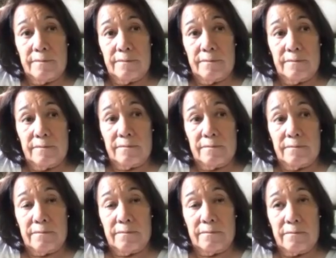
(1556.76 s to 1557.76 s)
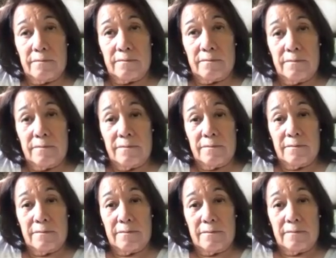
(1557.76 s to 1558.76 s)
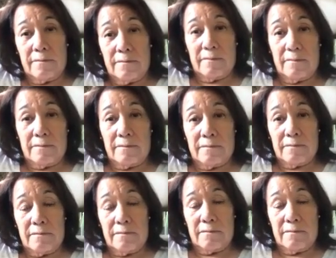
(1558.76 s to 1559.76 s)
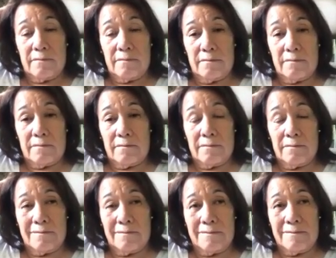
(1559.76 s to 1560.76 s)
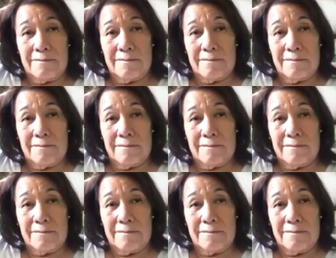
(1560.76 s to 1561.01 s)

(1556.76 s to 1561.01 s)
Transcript: This person isn't speaking.